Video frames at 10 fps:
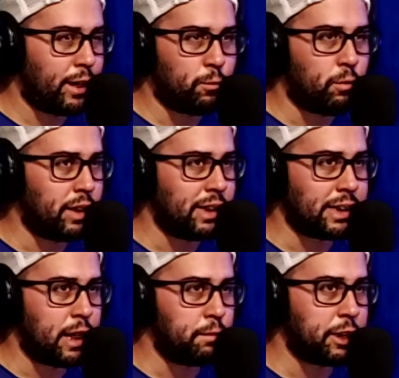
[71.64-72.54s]
one is
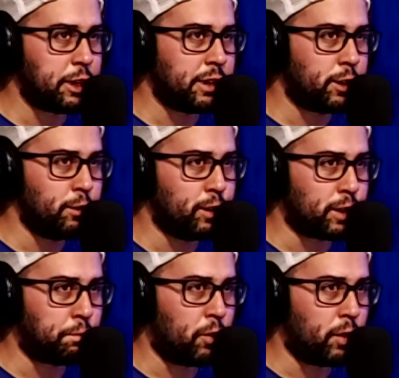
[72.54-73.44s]
damaging. To but but
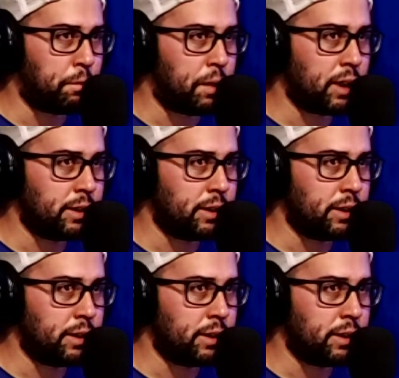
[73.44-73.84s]
Gerry made a